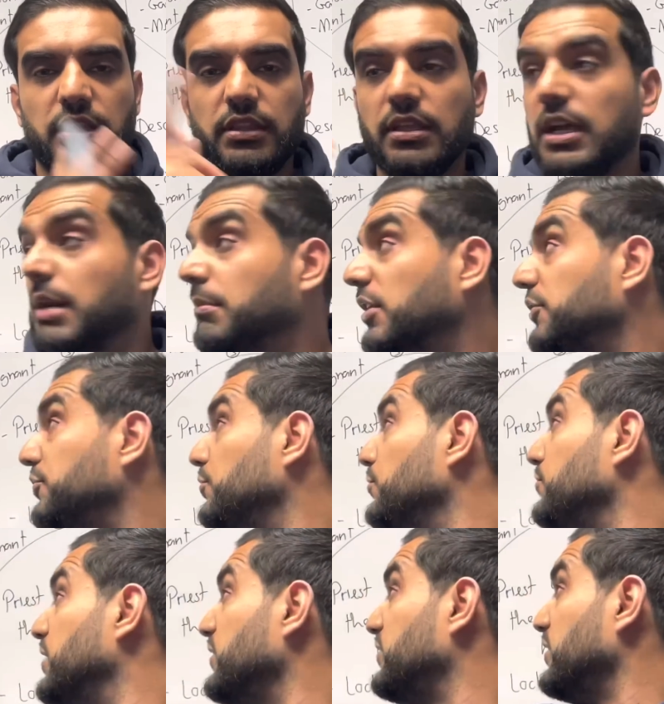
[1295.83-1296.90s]

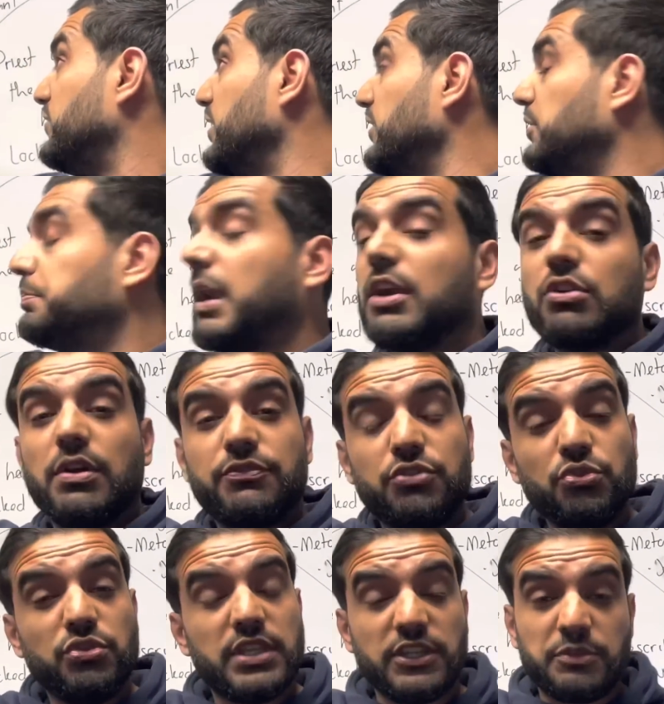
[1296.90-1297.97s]
this. Paragraph
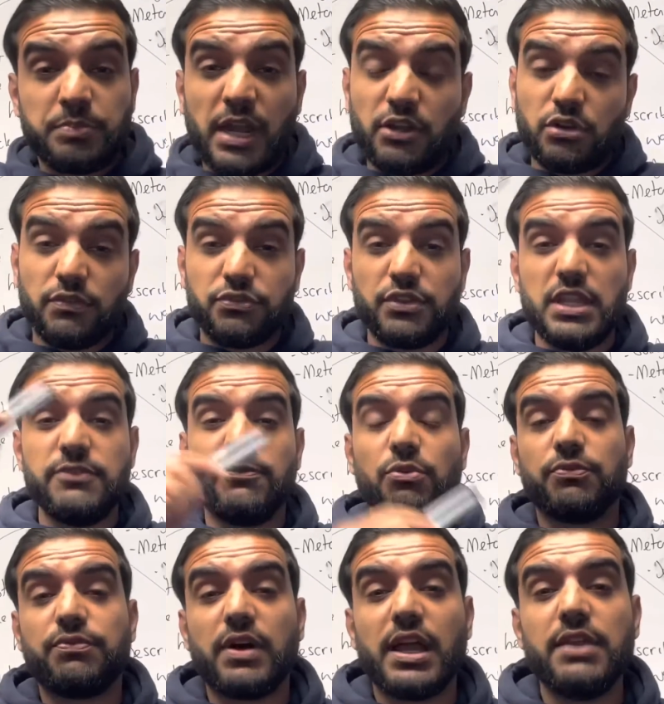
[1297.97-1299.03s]
2, this. Paragraph 3, 4,
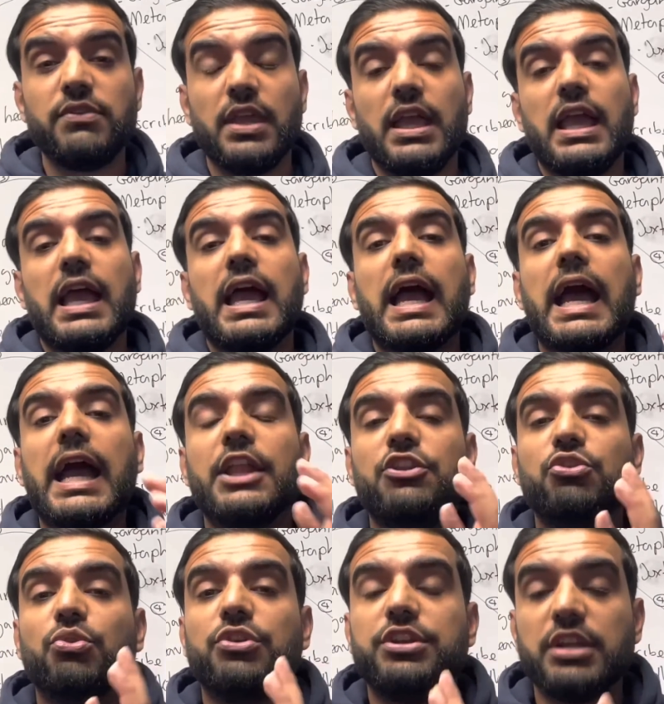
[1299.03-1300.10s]
5, and
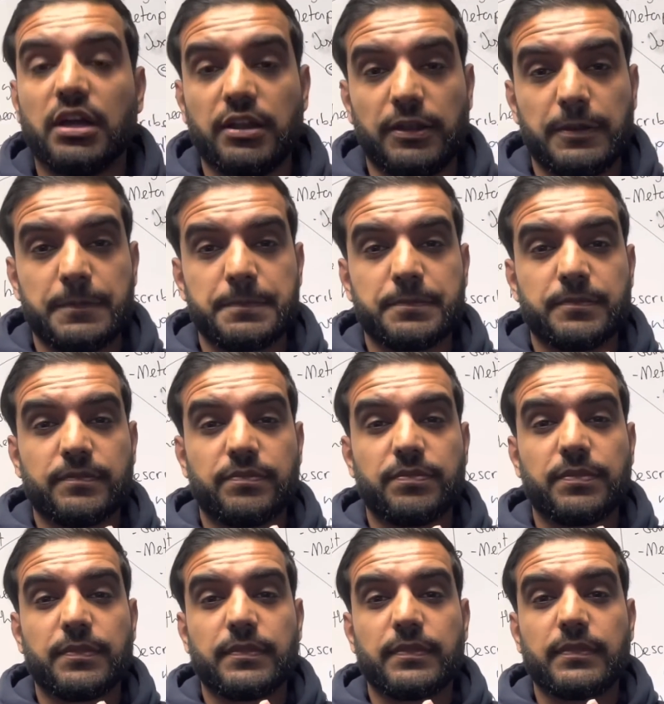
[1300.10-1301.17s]
you're done.
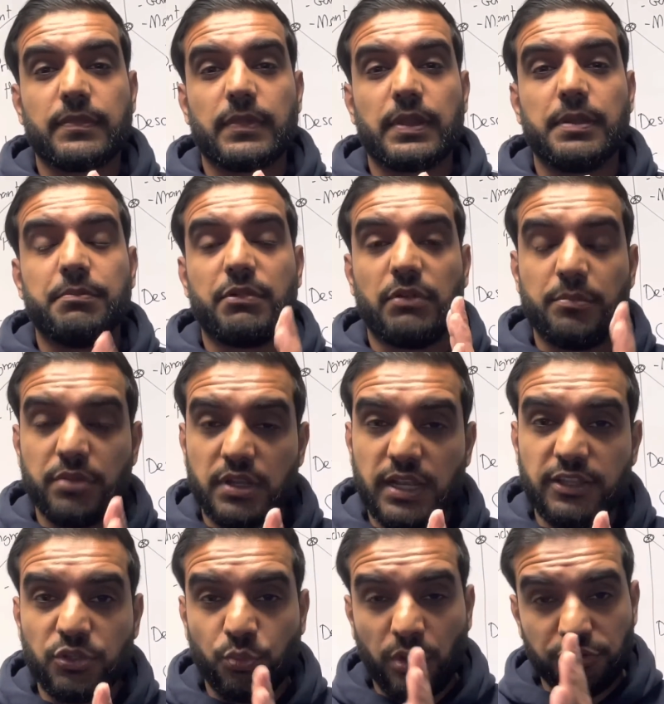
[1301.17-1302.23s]
But remember,
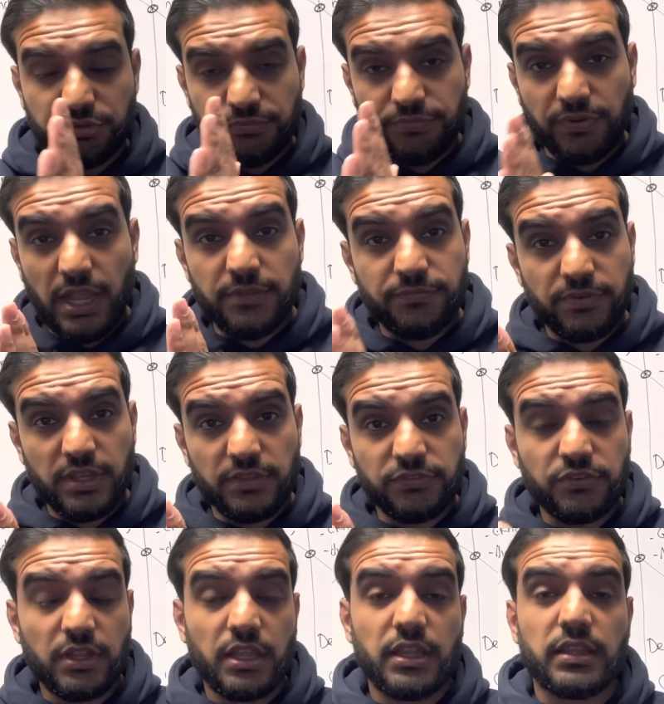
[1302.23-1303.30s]
guys, question 5
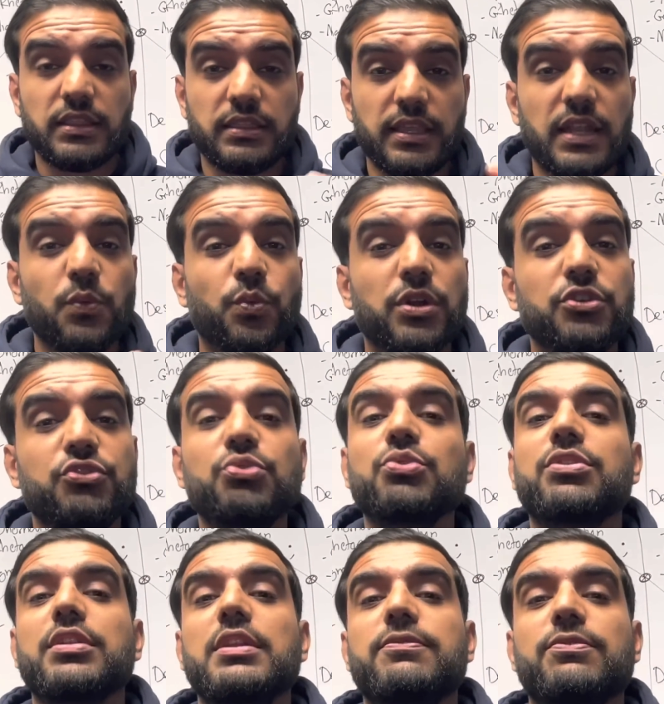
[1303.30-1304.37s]
first, then 1, 2,
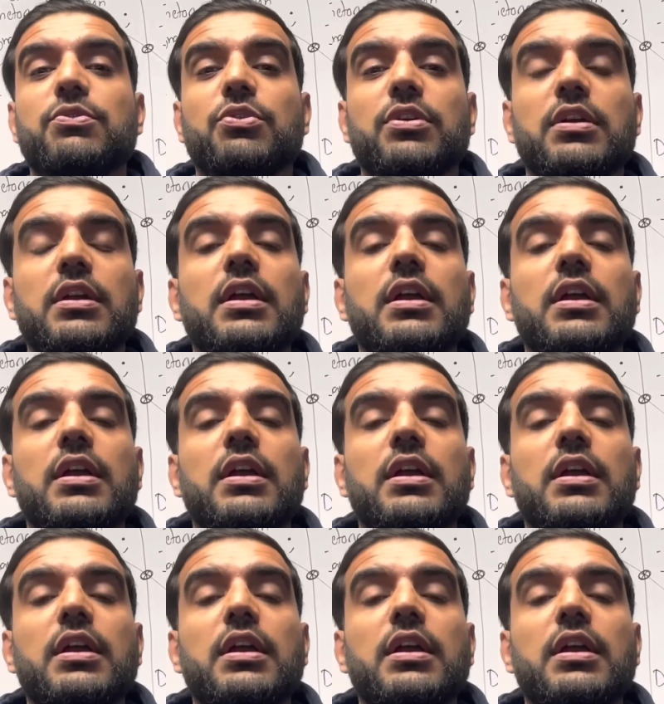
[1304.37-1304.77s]
3, 4.